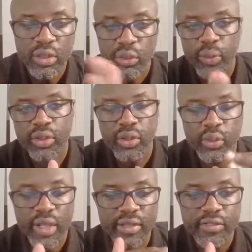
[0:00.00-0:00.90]
when you
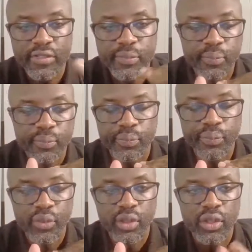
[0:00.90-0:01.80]
arrive,
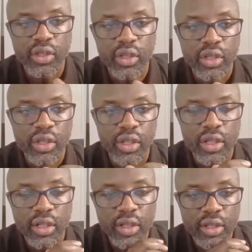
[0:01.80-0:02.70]

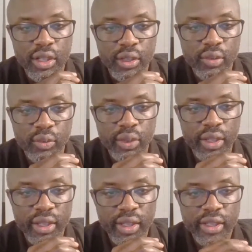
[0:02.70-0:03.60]

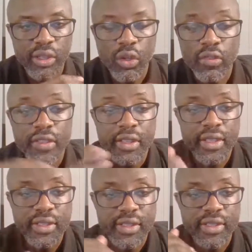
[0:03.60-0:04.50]
a COVID
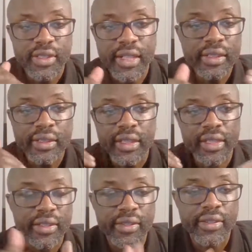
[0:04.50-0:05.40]
test is done
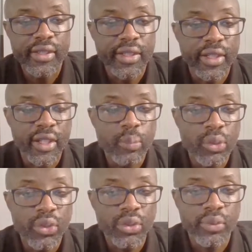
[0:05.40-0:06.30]
at the
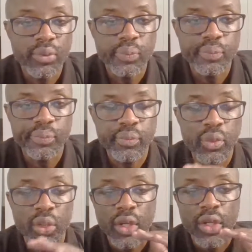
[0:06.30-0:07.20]
airport.
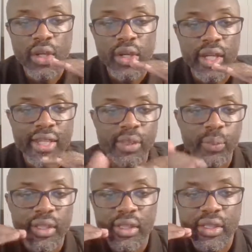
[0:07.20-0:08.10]
And
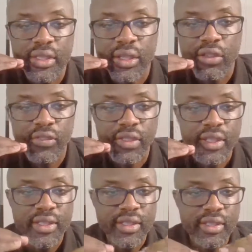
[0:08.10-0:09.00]
when the COVID
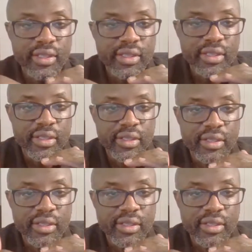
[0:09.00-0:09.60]
test